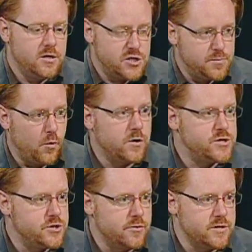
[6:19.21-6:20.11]

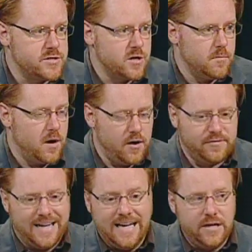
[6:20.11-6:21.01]
sports tourism of
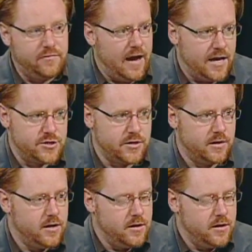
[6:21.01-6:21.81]
any fashion.